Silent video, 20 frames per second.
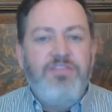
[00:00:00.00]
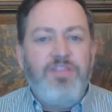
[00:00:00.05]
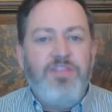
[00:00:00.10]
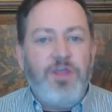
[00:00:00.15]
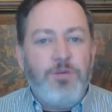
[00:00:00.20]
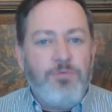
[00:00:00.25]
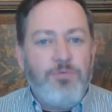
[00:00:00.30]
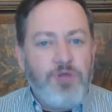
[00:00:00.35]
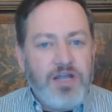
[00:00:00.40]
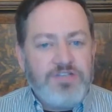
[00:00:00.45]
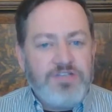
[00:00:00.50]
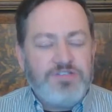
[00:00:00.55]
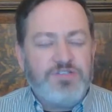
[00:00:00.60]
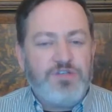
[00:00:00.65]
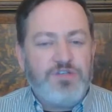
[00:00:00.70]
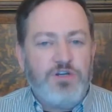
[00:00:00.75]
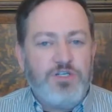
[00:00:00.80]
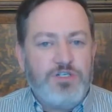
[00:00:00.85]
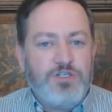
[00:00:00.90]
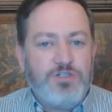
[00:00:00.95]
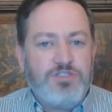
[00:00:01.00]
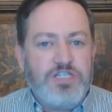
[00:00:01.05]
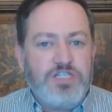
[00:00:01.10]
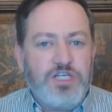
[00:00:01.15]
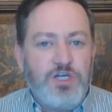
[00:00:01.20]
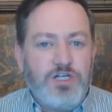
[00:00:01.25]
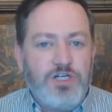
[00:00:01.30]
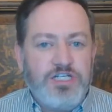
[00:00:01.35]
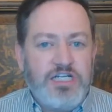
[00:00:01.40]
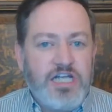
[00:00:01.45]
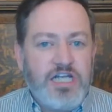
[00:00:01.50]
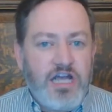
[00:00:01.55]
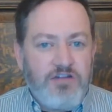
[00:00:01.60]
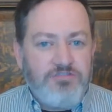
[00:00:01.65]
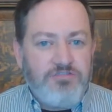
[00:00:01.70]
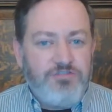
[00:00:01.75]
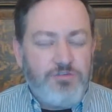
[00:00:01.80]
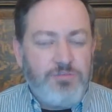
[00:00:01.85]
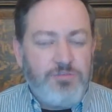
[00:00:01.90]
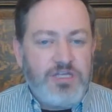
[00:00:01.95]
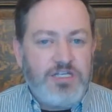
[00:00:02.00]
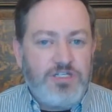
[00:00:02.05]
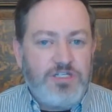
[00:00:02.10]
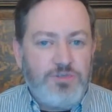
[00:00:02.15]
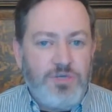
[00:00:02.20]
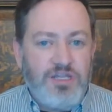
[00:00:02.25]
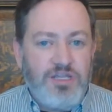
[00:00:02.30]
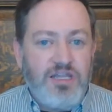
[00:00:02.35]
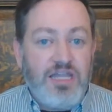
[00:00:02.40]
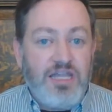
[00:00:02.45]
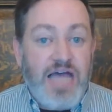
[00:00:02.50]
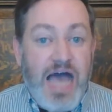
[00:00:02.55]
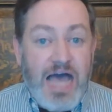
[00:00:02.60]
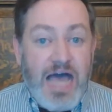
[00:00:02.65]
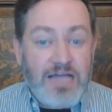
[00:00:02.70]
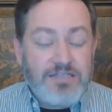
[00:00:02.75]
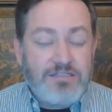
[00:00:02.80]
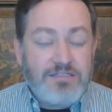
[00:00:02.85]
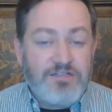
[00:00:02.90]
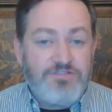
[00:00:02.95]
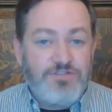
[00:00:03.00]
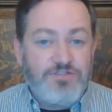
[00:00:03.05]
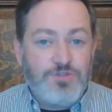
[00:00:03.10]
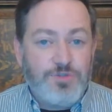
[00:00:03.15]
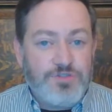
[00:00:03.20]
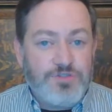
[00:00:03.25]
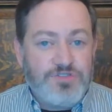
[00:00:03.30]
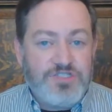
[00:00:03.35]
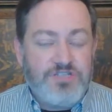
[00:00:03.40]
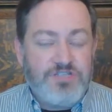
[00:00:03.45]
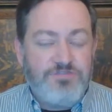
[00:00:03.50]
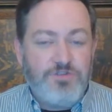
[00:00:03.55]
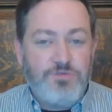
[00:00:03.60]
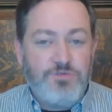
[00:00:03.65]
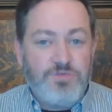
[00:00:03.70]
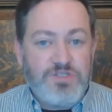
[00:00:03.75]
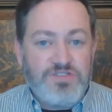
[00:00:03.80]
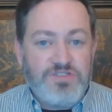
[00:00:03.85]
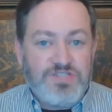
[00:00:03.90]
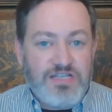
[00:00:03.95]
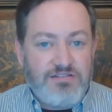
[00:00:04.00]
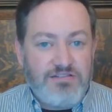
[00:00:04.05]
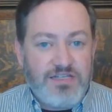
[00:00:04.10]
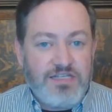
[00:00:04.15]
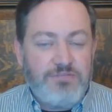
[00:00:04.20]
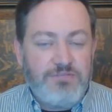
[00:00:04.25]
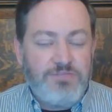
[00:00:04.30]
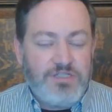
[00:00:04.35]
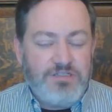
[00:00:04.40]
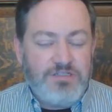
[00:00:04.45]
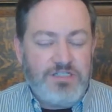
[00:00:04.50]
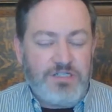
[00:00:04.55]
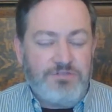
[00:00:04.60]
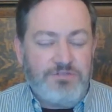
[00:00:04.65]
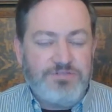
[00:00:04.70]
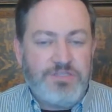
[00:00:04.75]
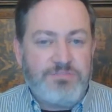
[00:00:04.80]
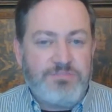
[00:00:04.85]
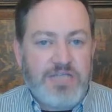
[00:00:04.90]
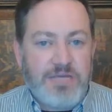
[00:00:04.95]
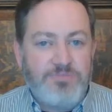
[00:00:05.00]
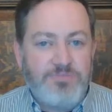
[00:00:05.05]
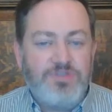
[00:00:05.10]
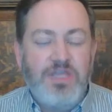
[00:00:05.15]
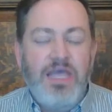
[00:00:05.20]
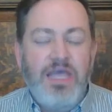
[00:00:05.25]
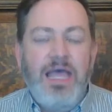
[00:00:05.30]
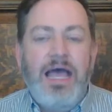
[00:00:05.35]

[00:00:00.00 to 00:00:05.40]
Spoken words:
Their prices aren't usually good enough for me to do a lot of sourcing for reselling, but sometimes.